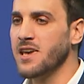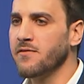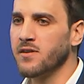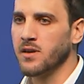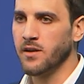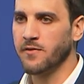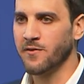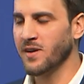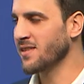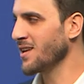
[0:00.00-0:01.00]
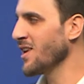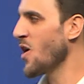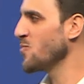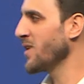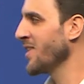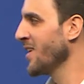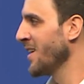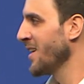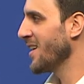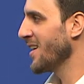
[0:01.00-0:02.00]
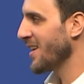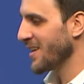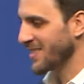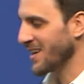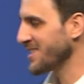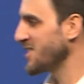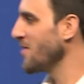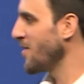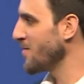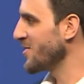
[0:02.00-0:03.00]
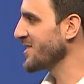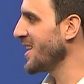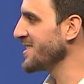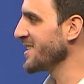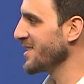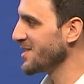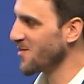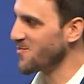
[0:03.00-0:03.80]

even if, and allow me uh, the self-advertising, the